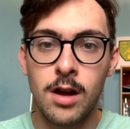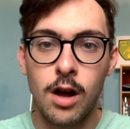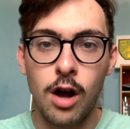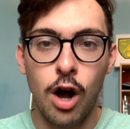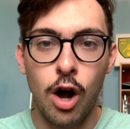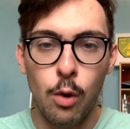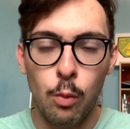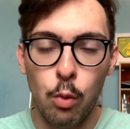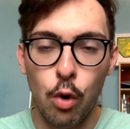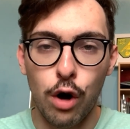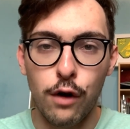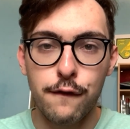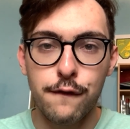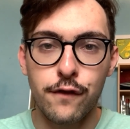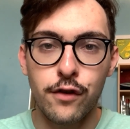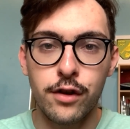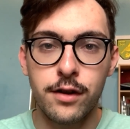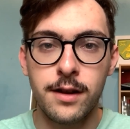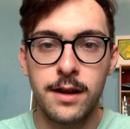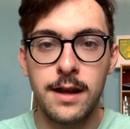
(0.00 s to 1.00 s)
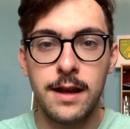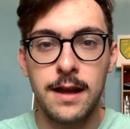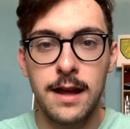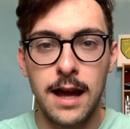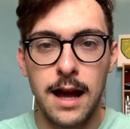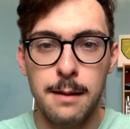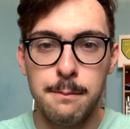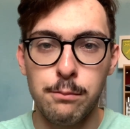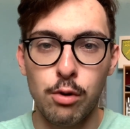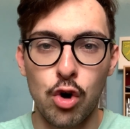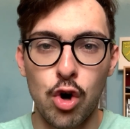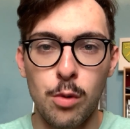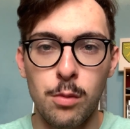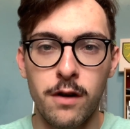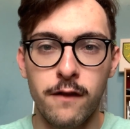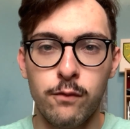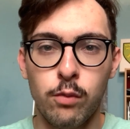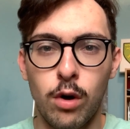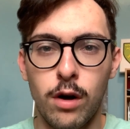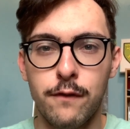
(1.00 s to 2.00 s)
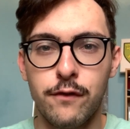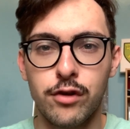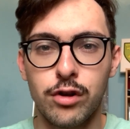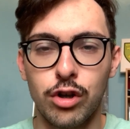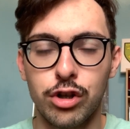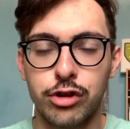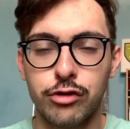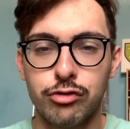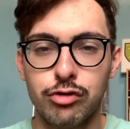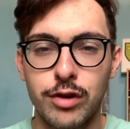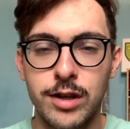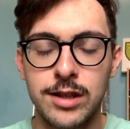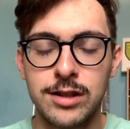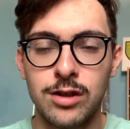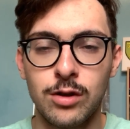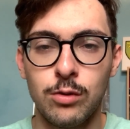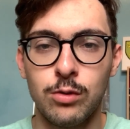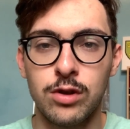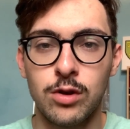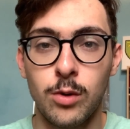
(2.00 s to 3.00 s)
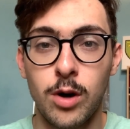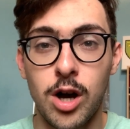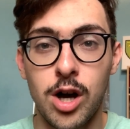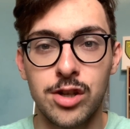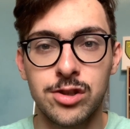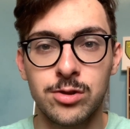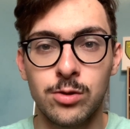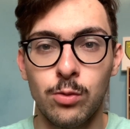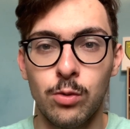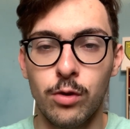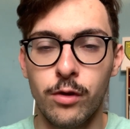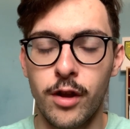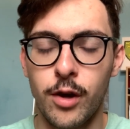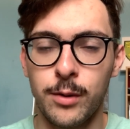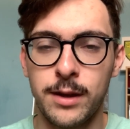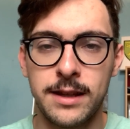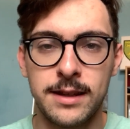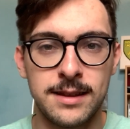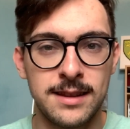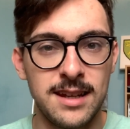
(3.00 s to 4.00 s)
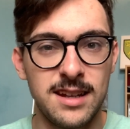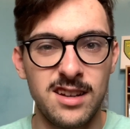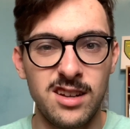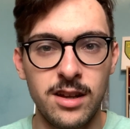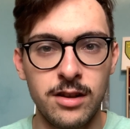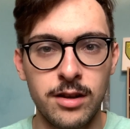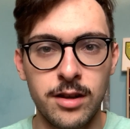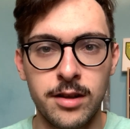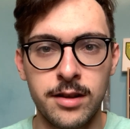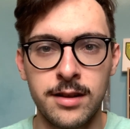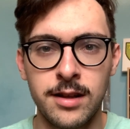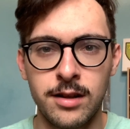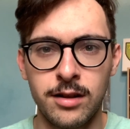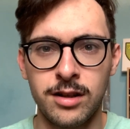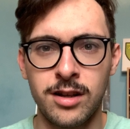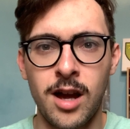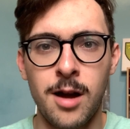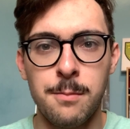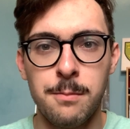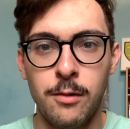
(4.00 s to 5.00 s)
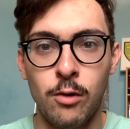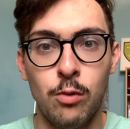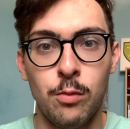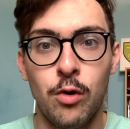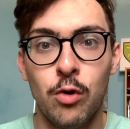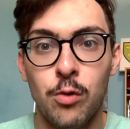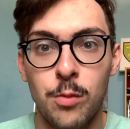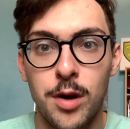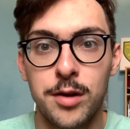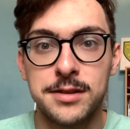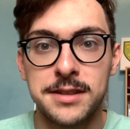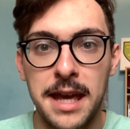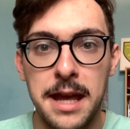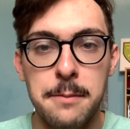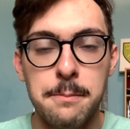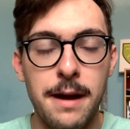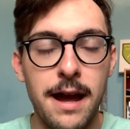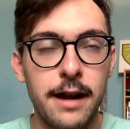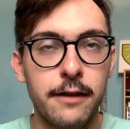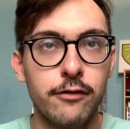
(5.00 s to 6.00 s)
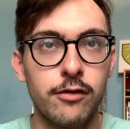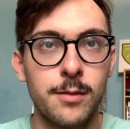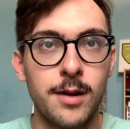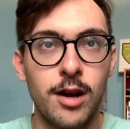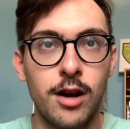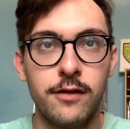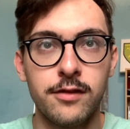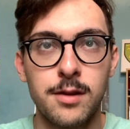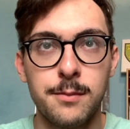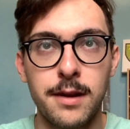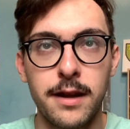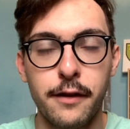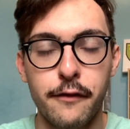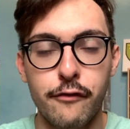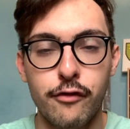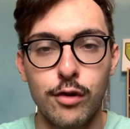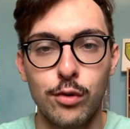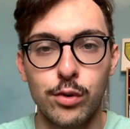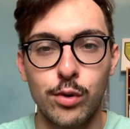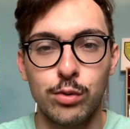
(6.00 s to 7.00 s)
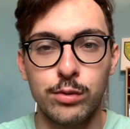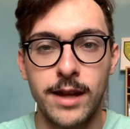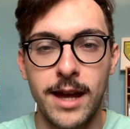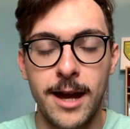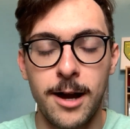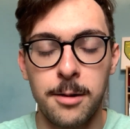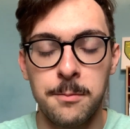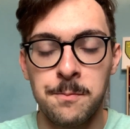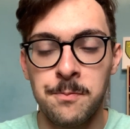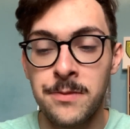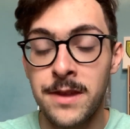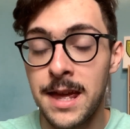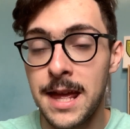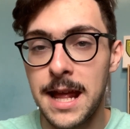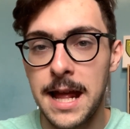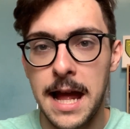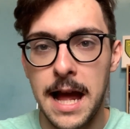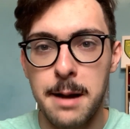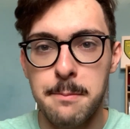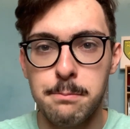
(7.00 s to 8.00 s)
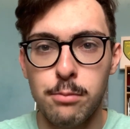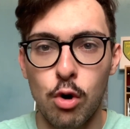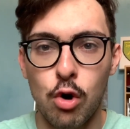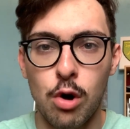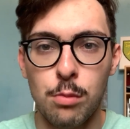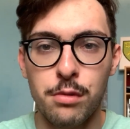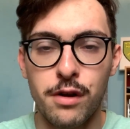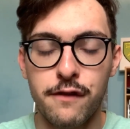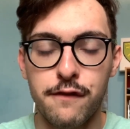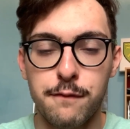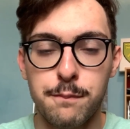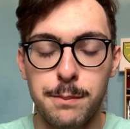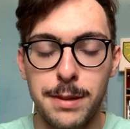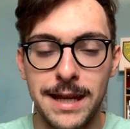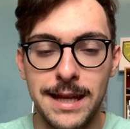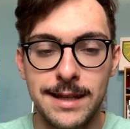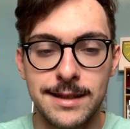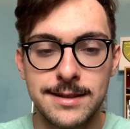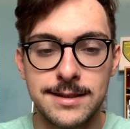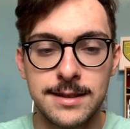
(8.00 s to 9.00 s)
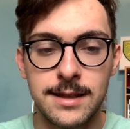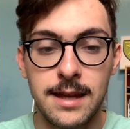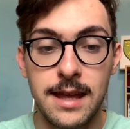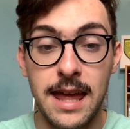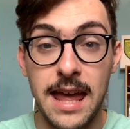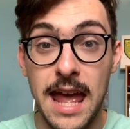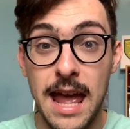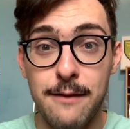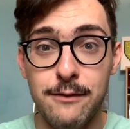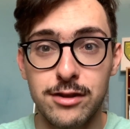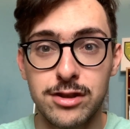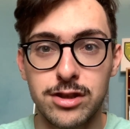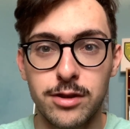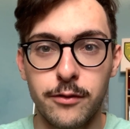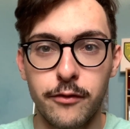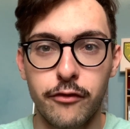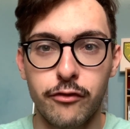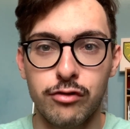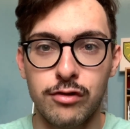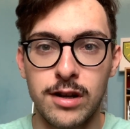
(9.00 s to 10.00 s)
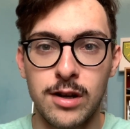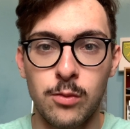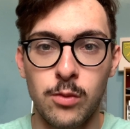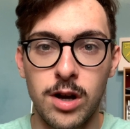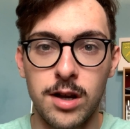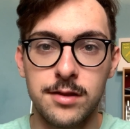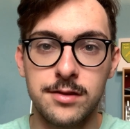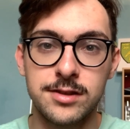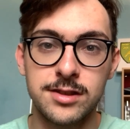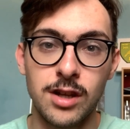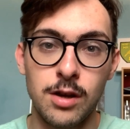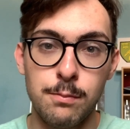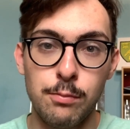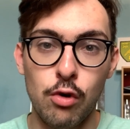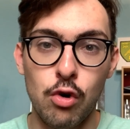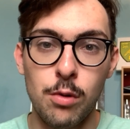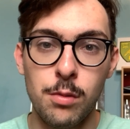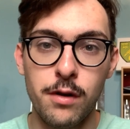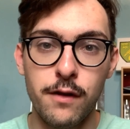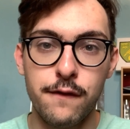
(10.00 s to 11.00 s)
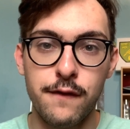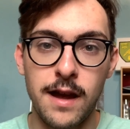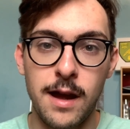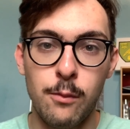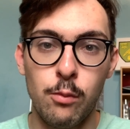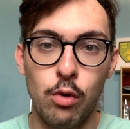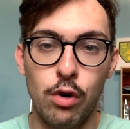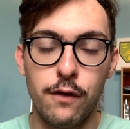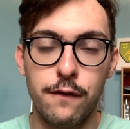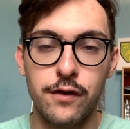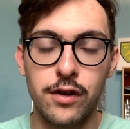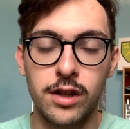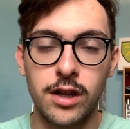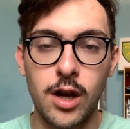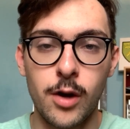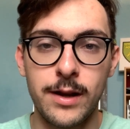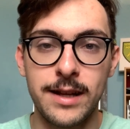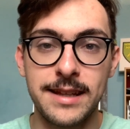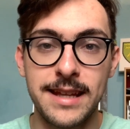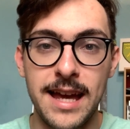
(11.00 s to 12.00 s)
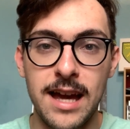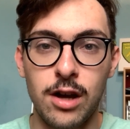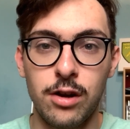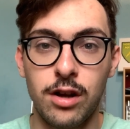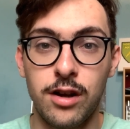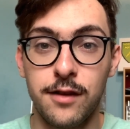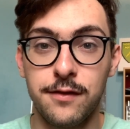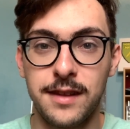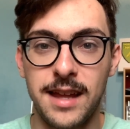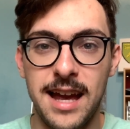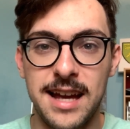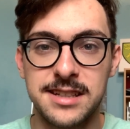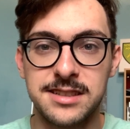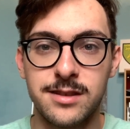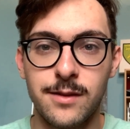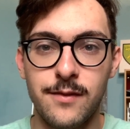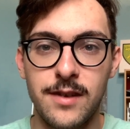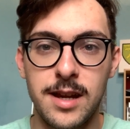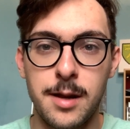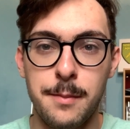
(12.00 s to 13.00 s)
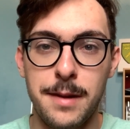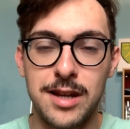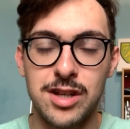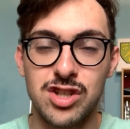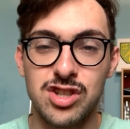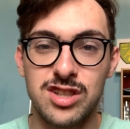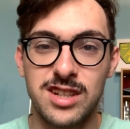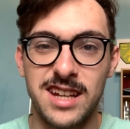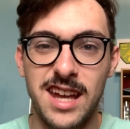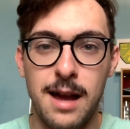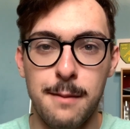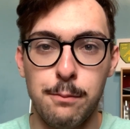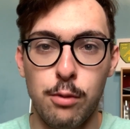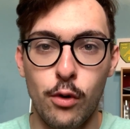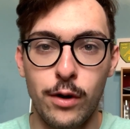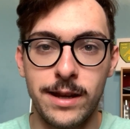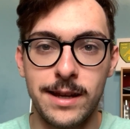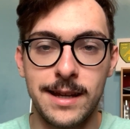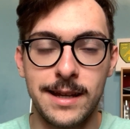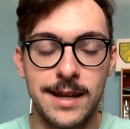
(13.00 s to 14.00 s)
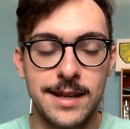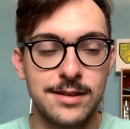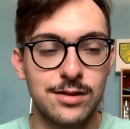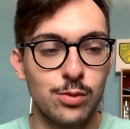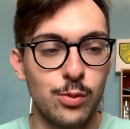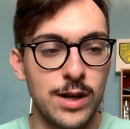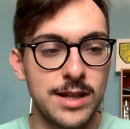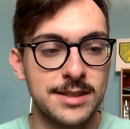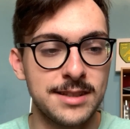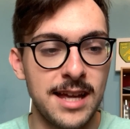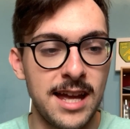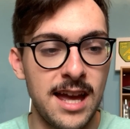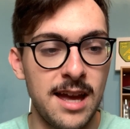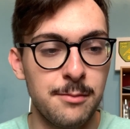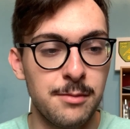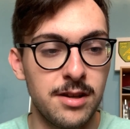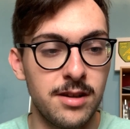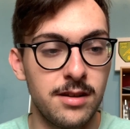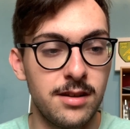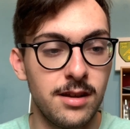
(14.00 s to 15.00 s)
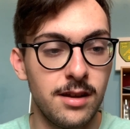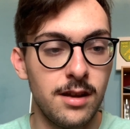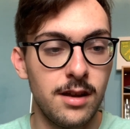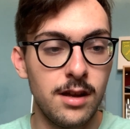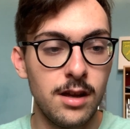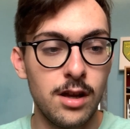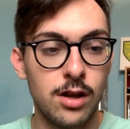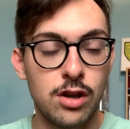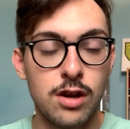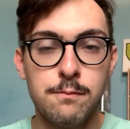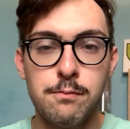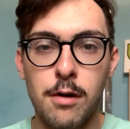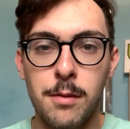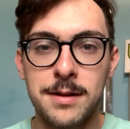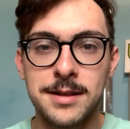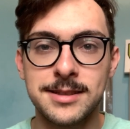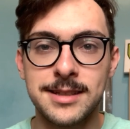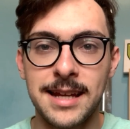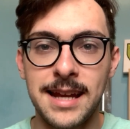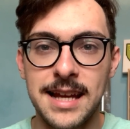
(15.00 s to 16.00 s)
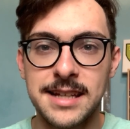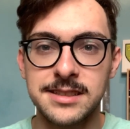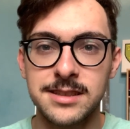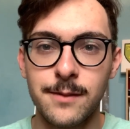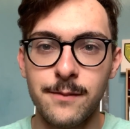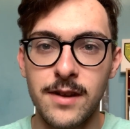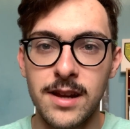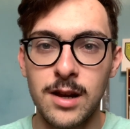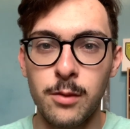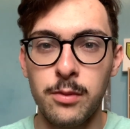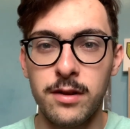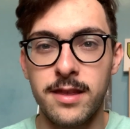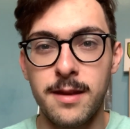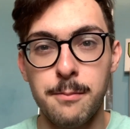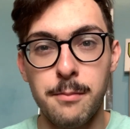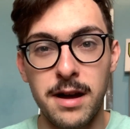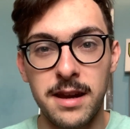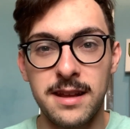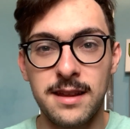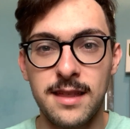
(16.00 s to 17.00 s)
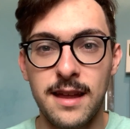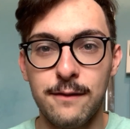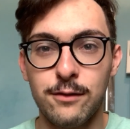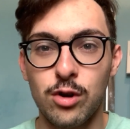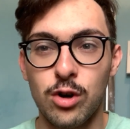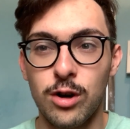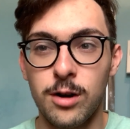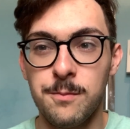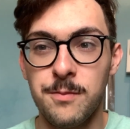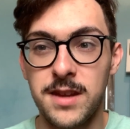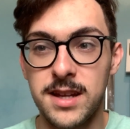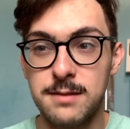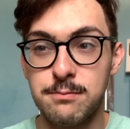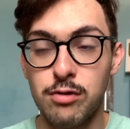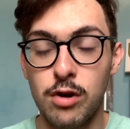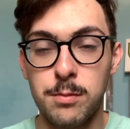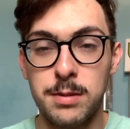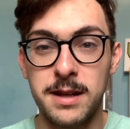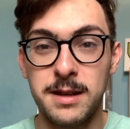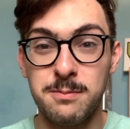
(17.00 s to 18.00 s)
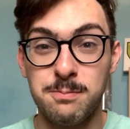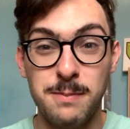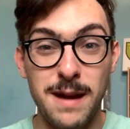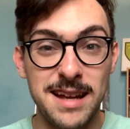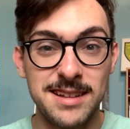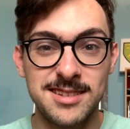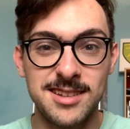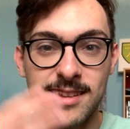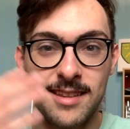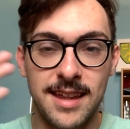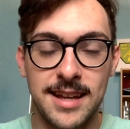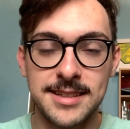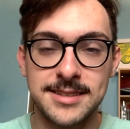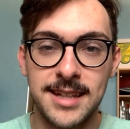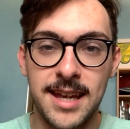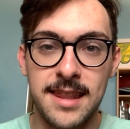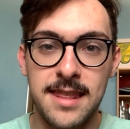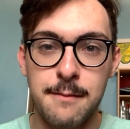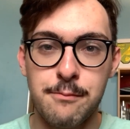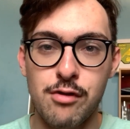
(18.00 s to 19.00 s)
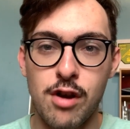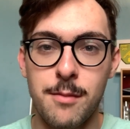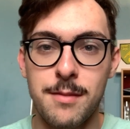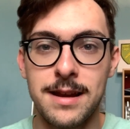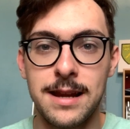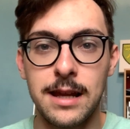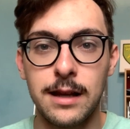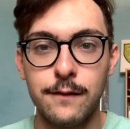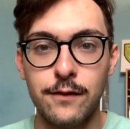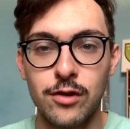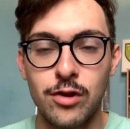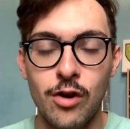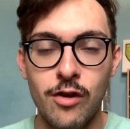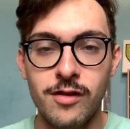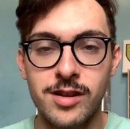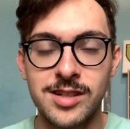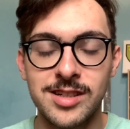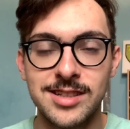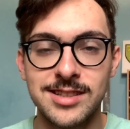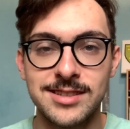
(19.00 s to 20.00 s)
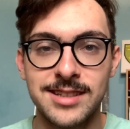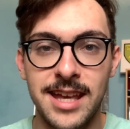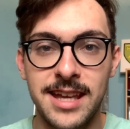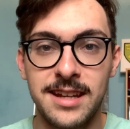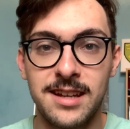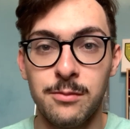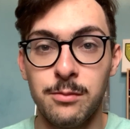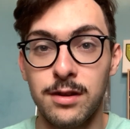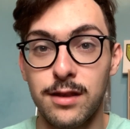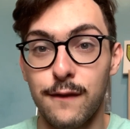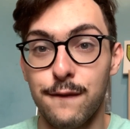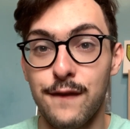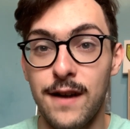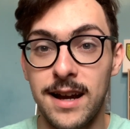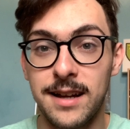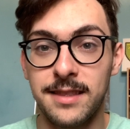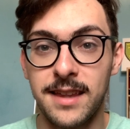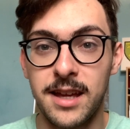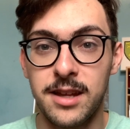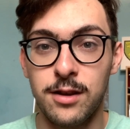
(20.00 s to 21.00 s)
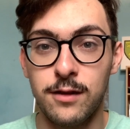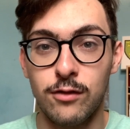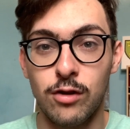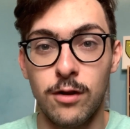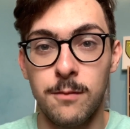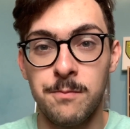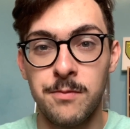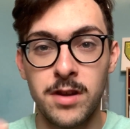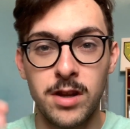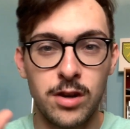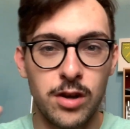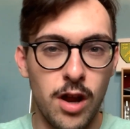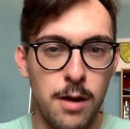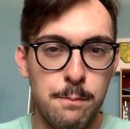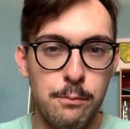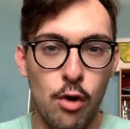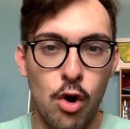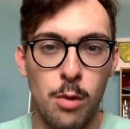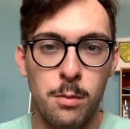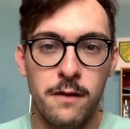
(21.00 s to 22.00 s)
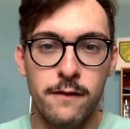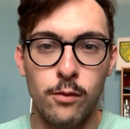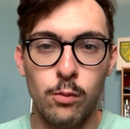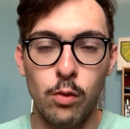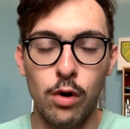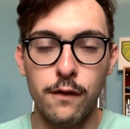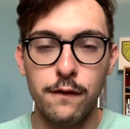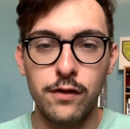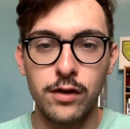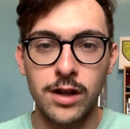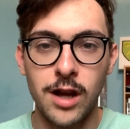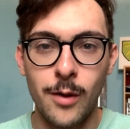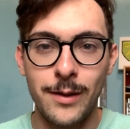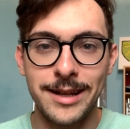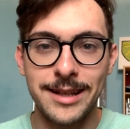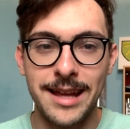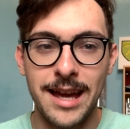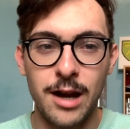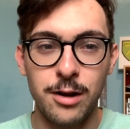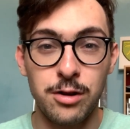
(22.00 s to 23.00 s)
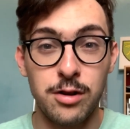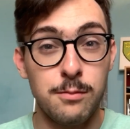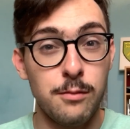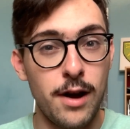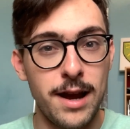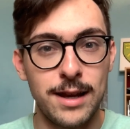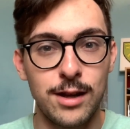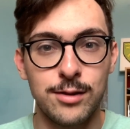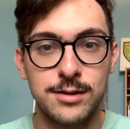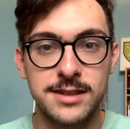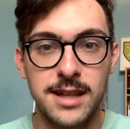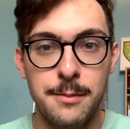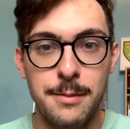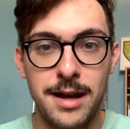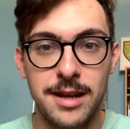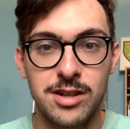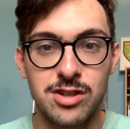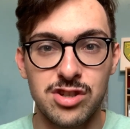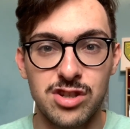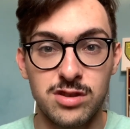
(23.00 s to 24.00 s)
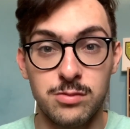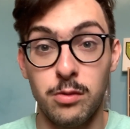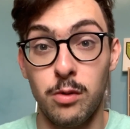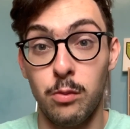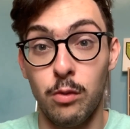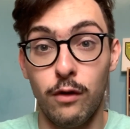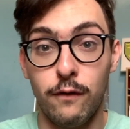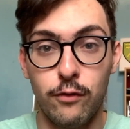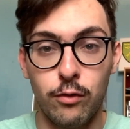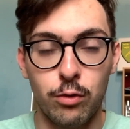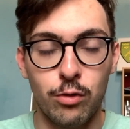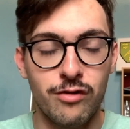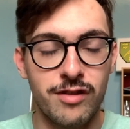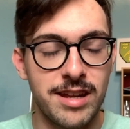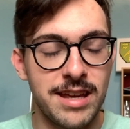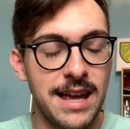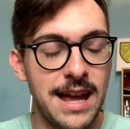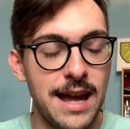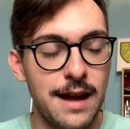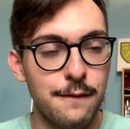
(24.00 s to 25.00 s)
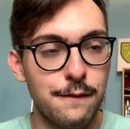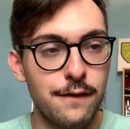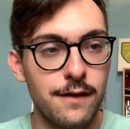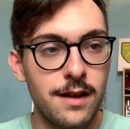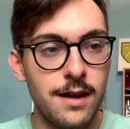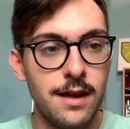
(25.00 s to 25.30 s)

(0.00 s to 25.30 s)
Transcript: are Watford and Bournemouth. Watford lost 3-2 to Arsenal, although did, did, did a come, almost came back from it after being 3-0 down and Bournemouth beat Everton 3-1. So Bournemouth and Watford are going down after Aston Villa managed to get a point against West Ham. And you'd probably say Aston Villa, with the money they've got, it's probably better that they stay in the Premier League for Norwich's sake. And with the fact that you've got you know Bournemouth and Watford going down, who might lose their managers, but Watford already have